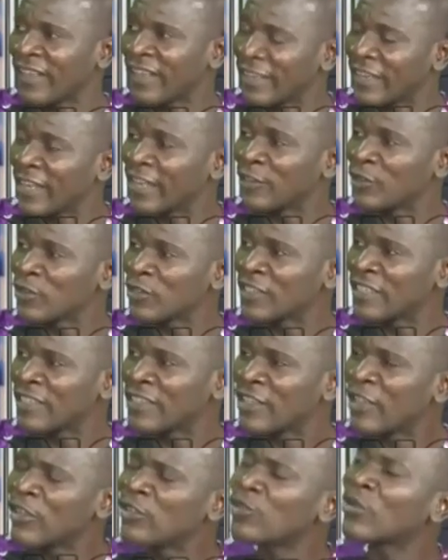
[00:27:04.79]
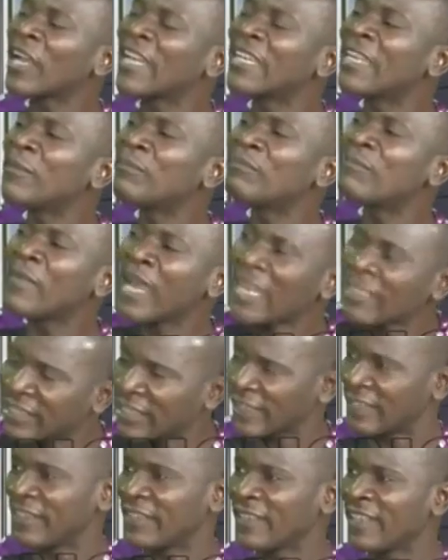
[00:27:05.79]
in Edo state. Mm. You can
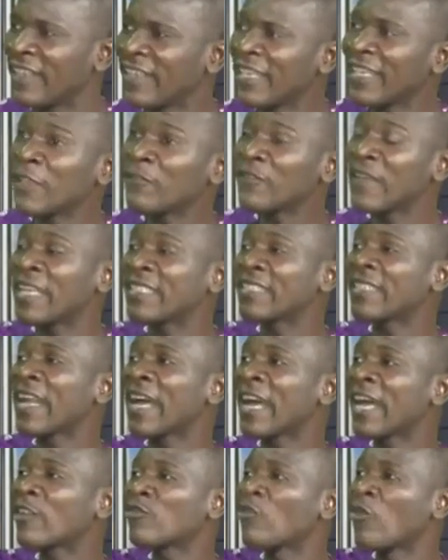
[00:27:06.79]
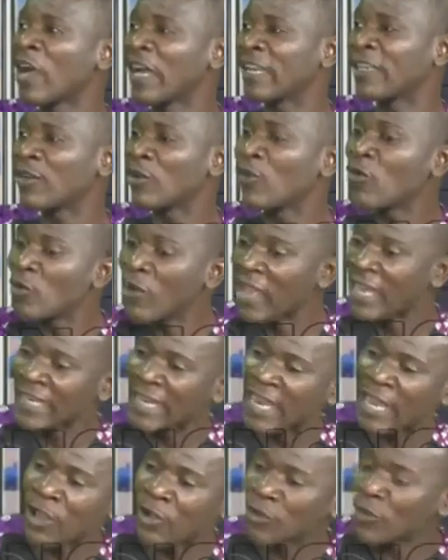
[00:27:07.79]
imagine if Nigeria had one, we are
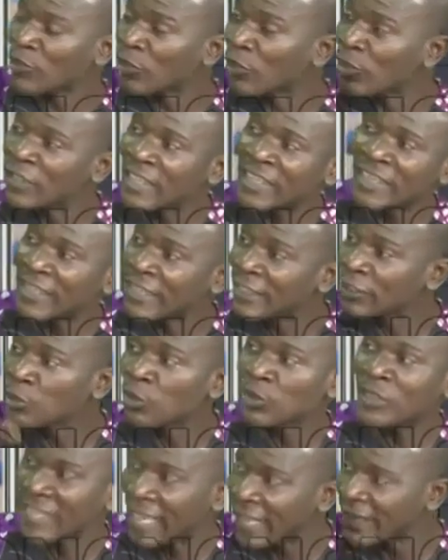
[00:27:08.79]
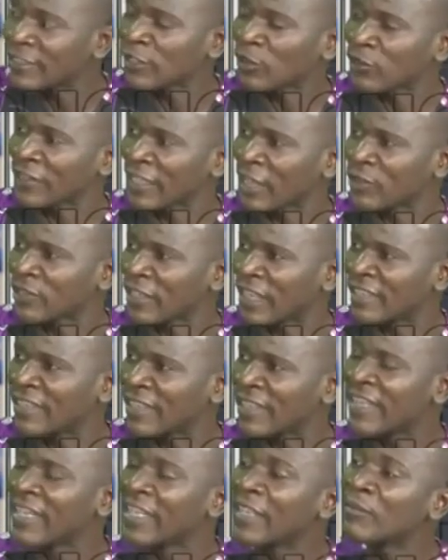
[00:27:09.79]
now running into tens of thousands.
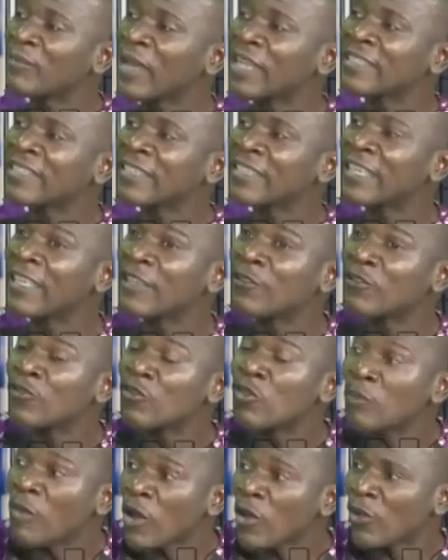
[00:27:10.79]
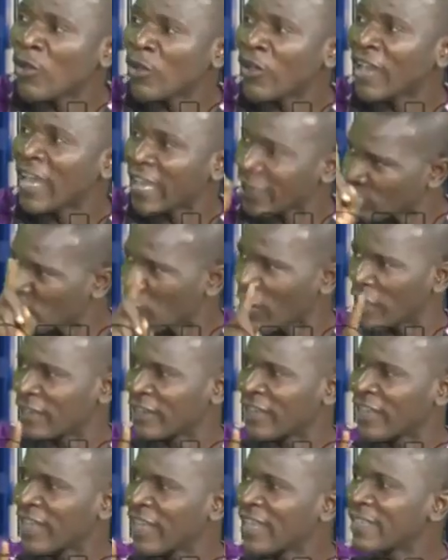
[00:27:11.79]
Imagine if Ubo has one,
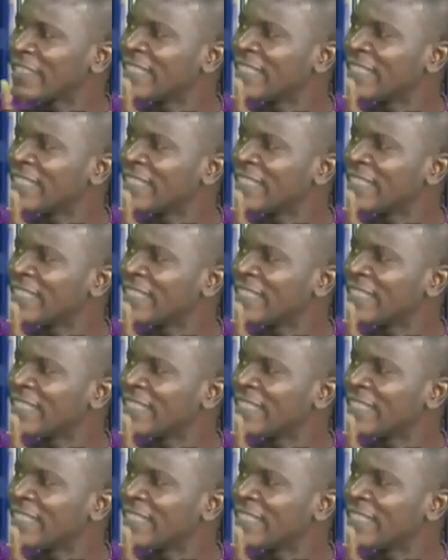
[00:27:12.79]
mm.